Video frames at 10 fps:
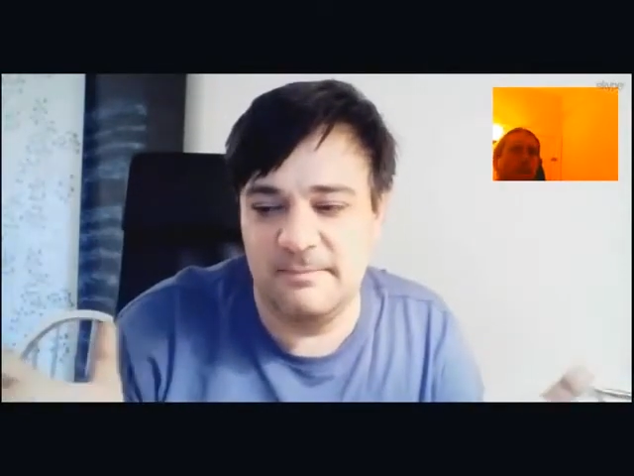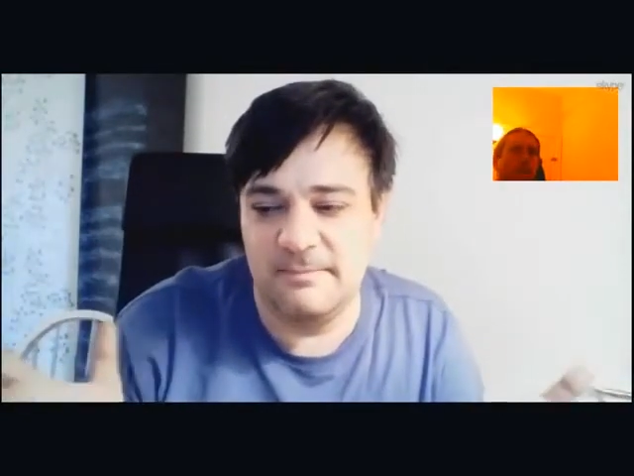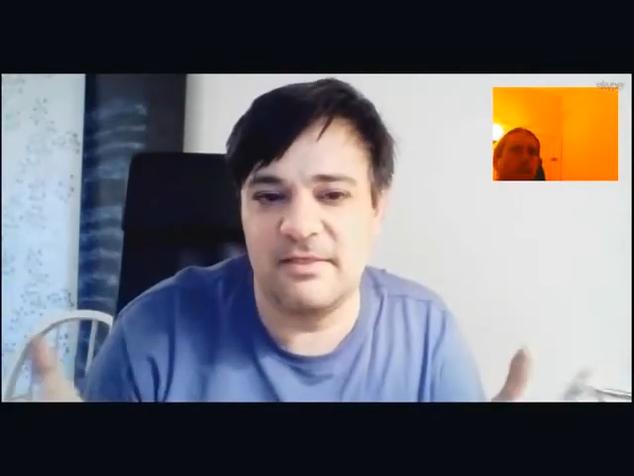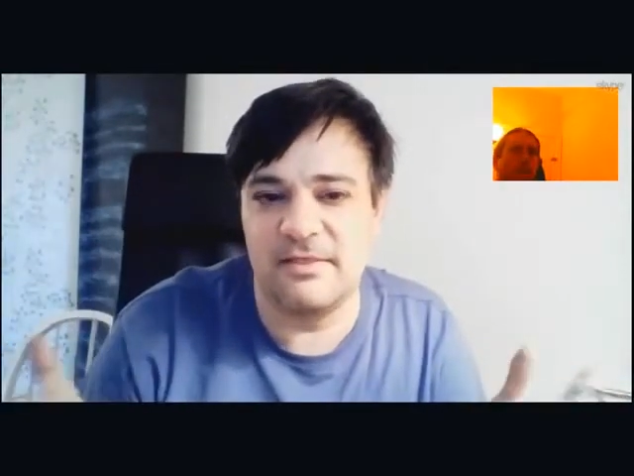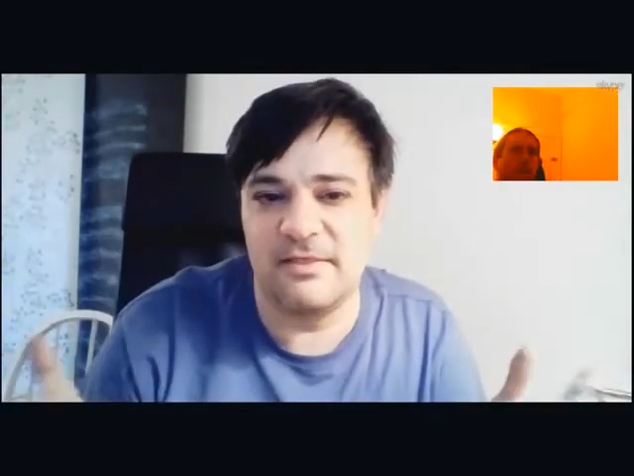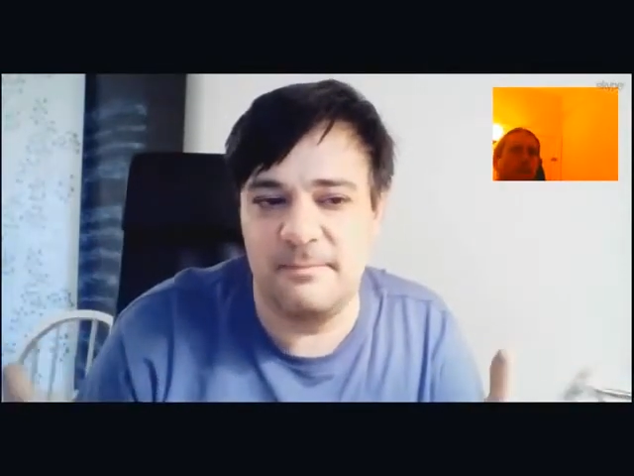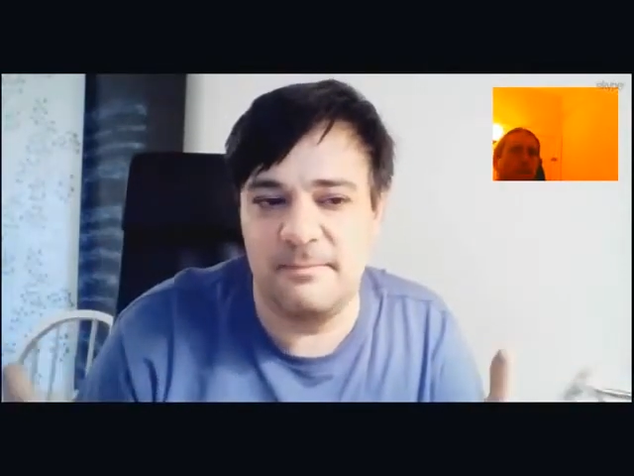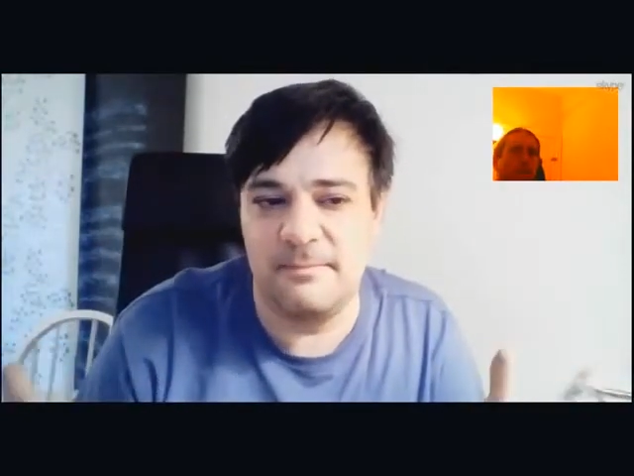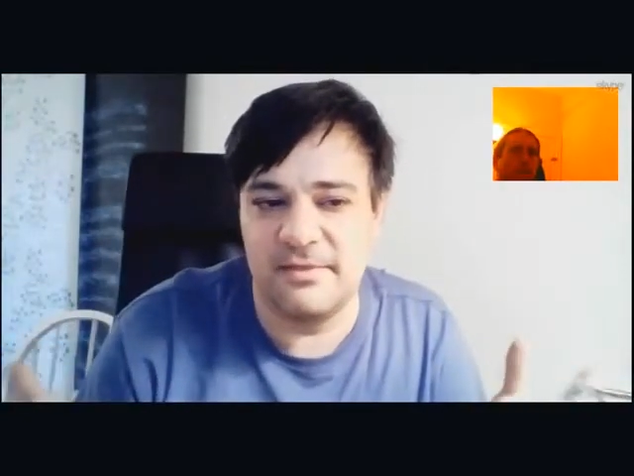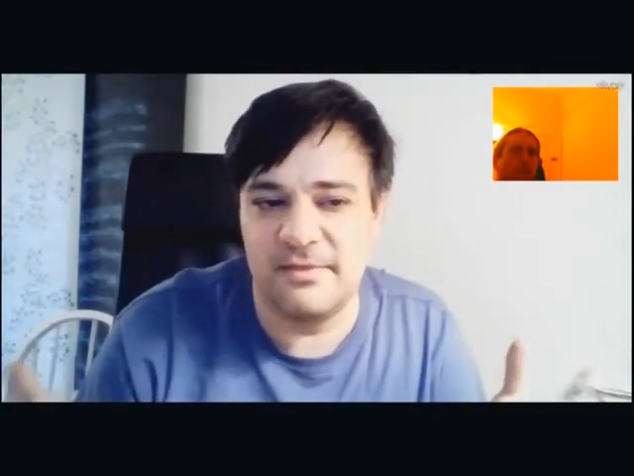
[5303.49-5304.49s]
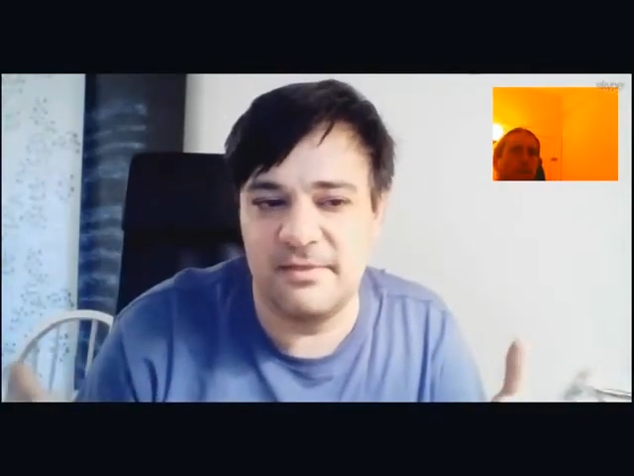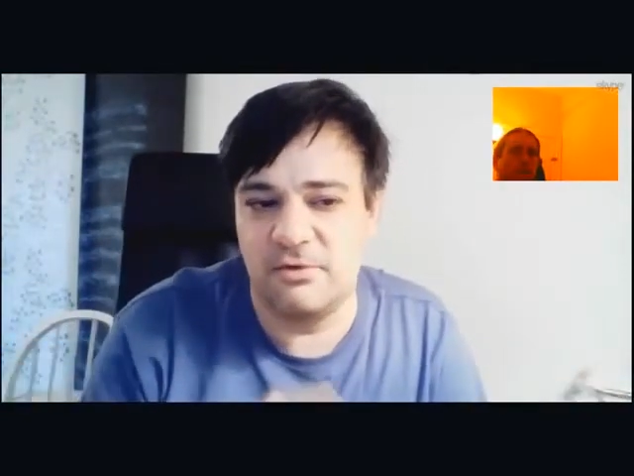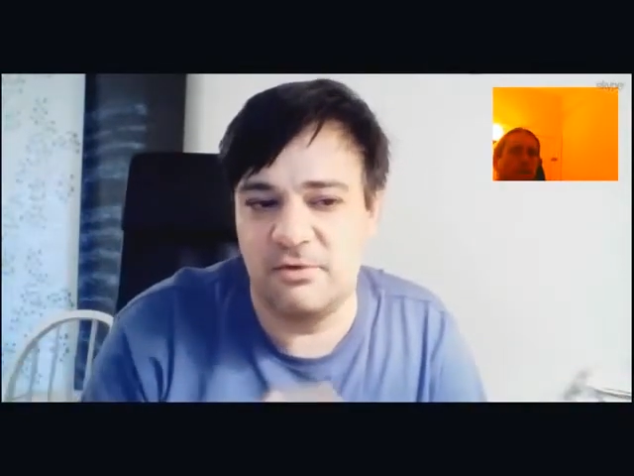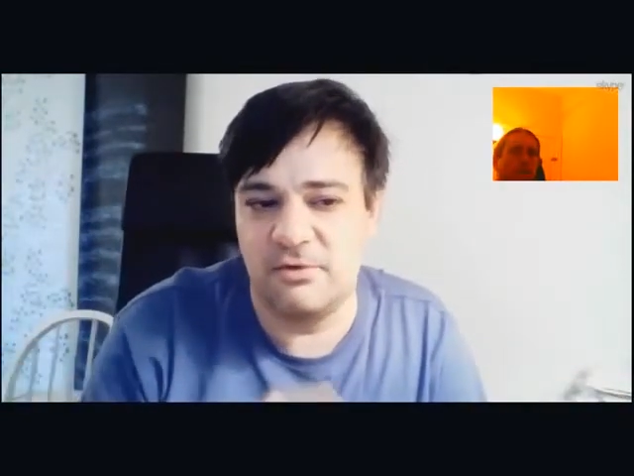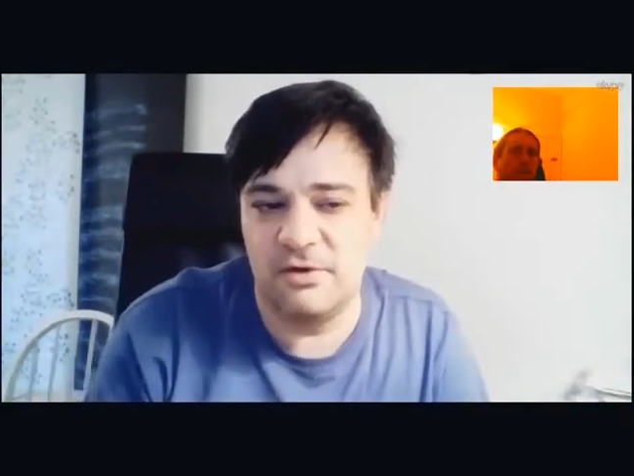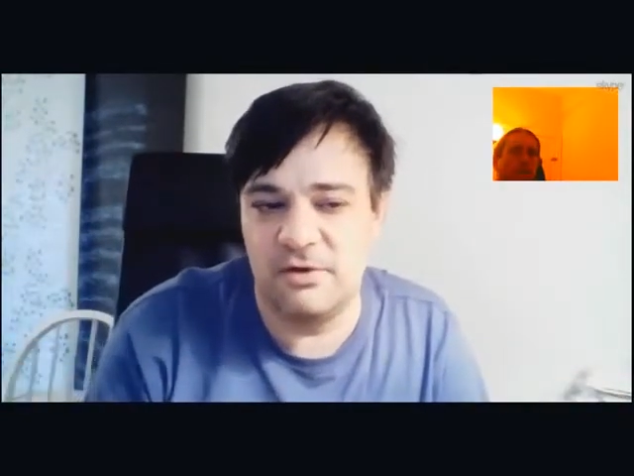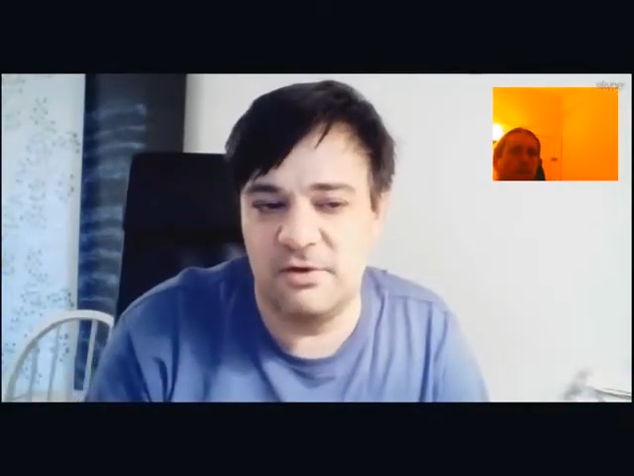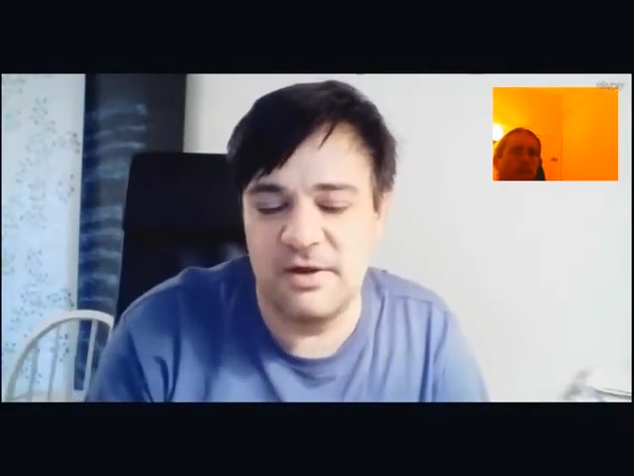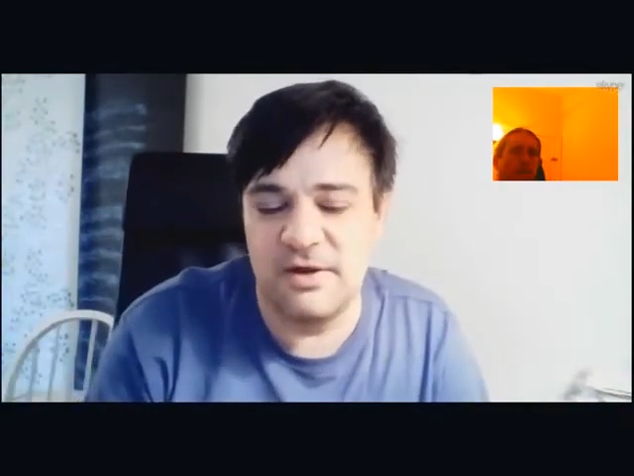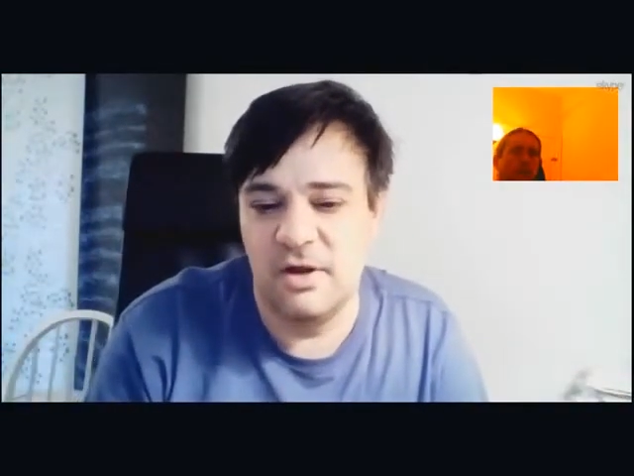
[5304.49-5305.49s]
Bandler and
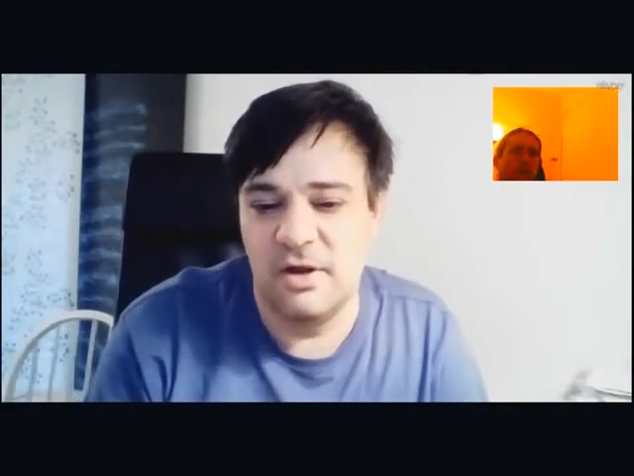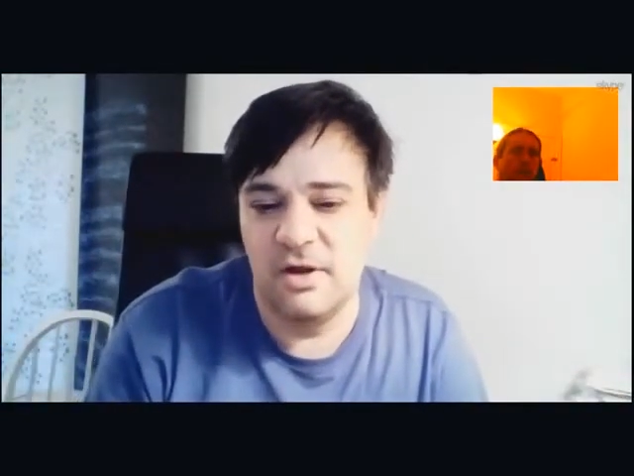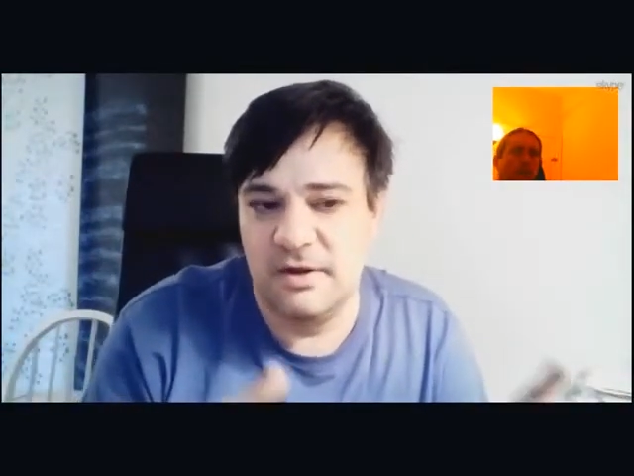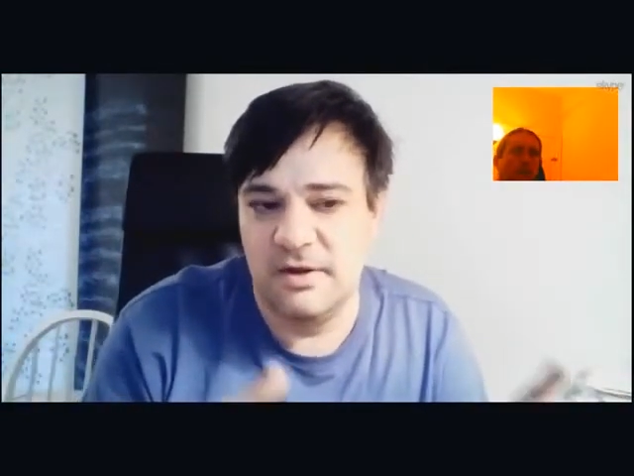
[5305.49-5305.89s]
Grinder